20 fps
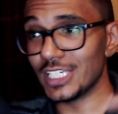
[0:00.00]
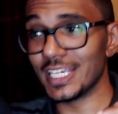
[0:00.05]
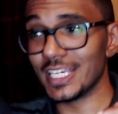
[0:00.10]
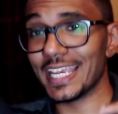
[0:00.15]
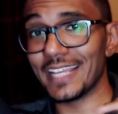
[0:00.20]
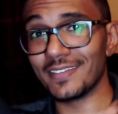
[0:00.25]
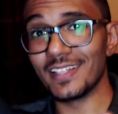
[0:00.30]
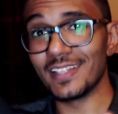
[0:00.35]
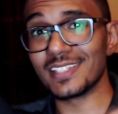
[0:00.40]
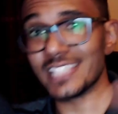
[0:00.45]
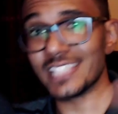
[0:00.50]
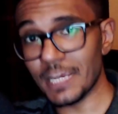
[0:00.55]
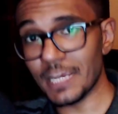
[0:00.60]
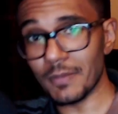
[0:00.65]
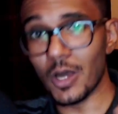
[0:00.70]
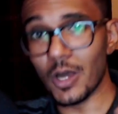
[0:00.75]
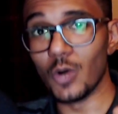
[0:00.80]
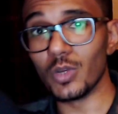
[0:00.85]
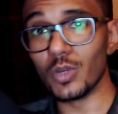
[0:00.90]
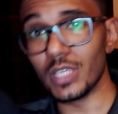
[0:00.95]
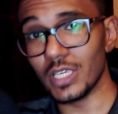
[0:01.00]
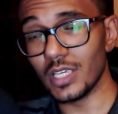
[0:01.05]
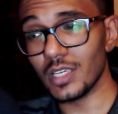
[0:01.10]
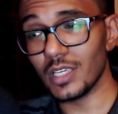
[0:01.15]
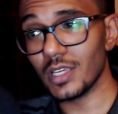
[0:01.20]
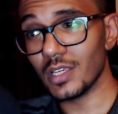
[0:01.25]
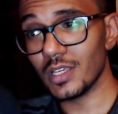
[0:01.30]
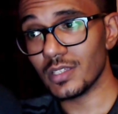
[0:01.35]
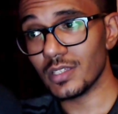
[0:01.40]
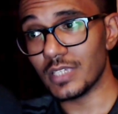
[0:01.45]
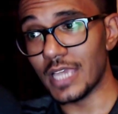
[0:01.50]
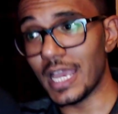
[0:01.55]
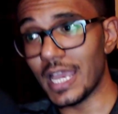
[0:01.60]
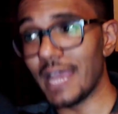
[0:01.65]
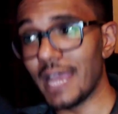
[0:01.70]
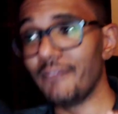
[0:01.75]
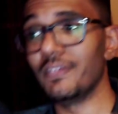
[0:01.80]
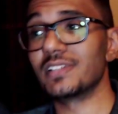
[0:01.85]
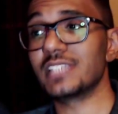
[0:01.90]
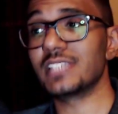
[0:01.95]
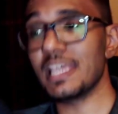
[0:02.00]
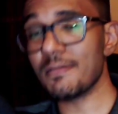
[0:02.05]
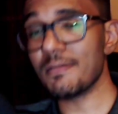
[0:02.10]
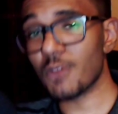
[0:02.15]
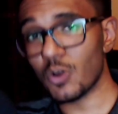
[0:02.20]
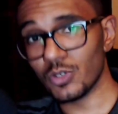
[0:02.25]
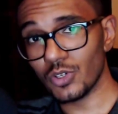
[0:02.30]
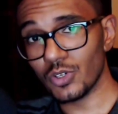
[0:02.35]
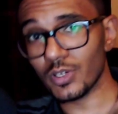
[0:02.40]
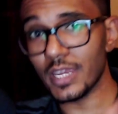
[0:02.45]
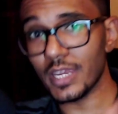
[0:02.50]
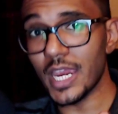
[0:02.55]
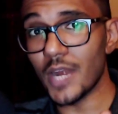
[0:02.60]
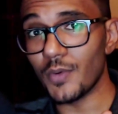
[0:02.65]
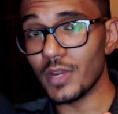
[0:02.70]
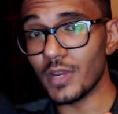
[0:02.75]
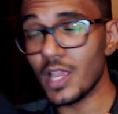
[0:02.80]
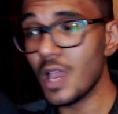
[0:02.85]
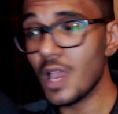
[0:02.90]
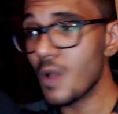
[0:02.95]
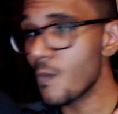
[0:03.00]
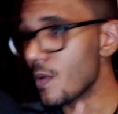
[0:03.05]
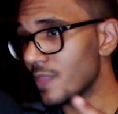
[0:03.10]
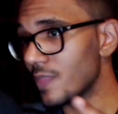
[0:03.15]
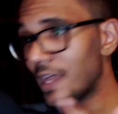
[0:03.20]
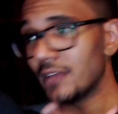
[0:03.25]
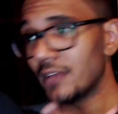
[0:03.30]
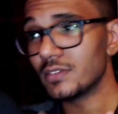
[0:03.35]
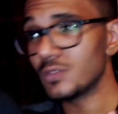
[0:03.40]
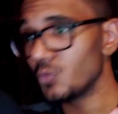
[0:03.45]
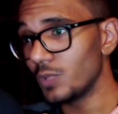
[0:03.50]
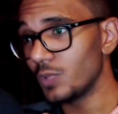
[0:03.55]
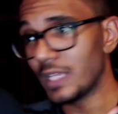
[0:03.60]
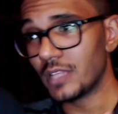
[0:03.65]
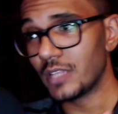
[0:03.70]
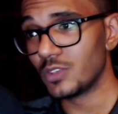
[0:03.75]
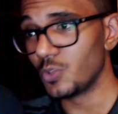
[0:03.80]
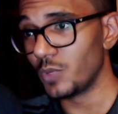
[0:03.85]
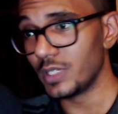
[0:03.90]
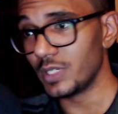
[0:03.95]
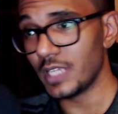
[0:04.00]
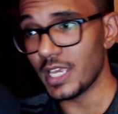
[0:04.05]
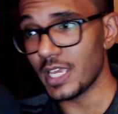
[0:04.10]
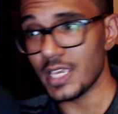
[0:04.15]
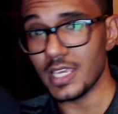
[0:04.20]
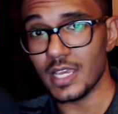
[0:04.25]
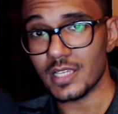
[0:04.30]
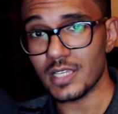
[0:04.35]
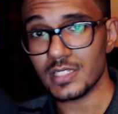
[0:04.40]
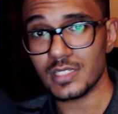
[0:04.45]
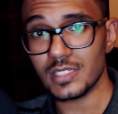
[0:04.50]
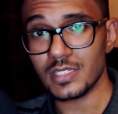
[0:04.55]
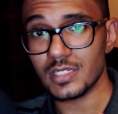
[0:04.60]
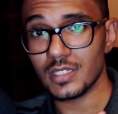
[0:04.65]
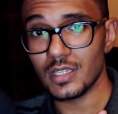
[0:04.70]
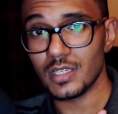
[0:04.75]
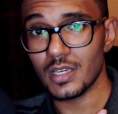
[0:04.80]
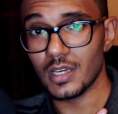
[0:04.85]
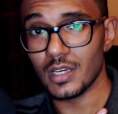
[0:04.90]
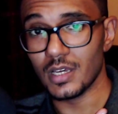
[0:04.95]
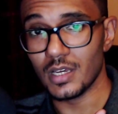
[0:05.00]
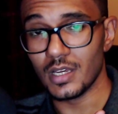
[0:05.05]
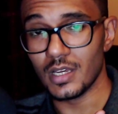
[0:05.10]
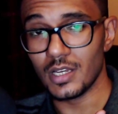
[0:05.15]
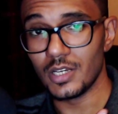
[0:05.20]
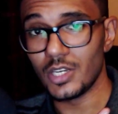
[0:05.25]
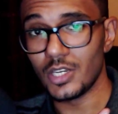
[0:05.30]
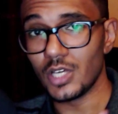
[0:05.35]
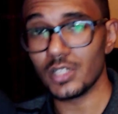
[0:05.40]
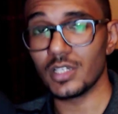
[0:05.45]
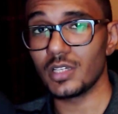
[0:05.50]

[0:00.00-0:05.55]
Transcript: get the same Oki, yeah, and the same corner carry without without doing the EX uh, donkey